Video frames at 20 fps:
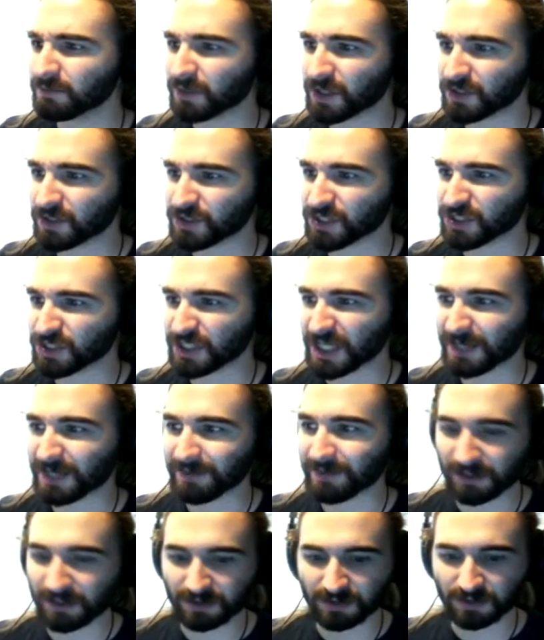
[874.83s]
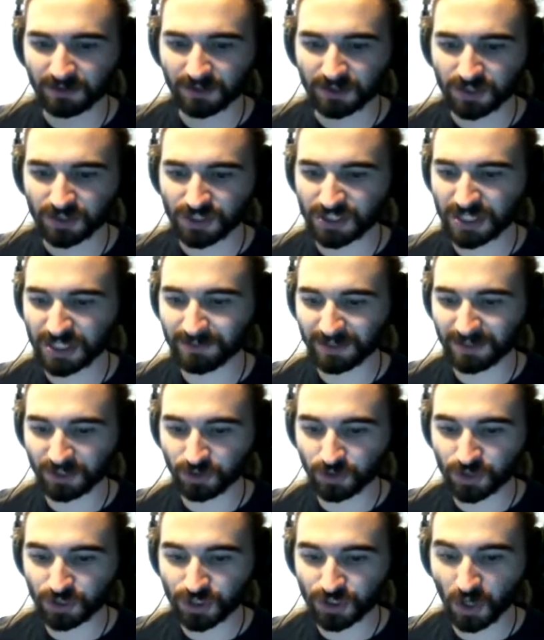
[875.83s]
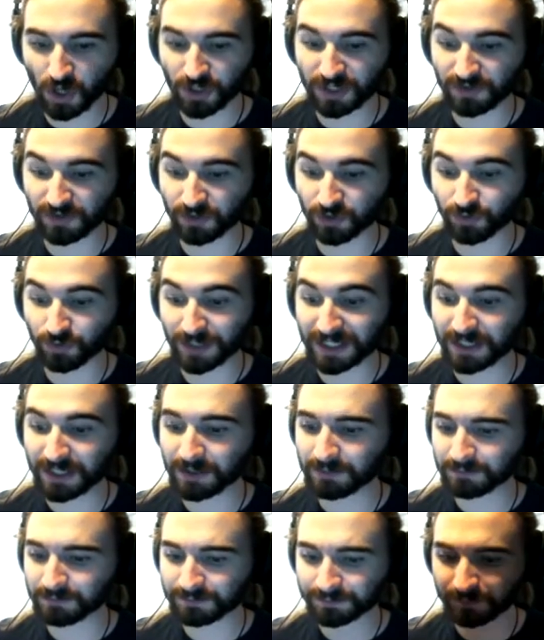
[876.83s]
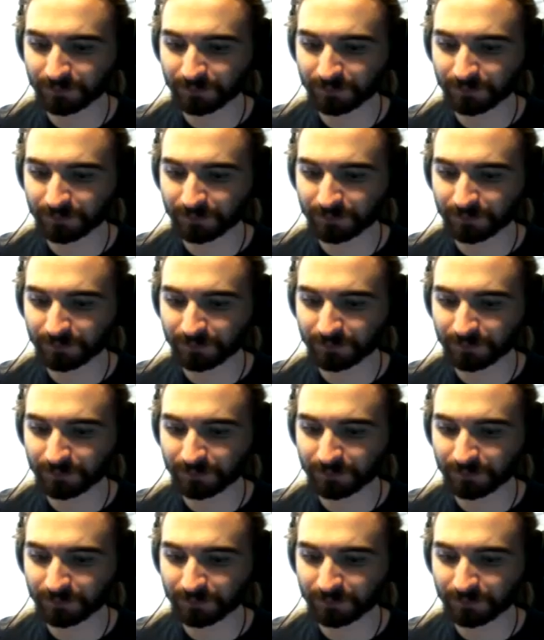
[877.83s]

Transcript: But just to keep it a good chunk in the green.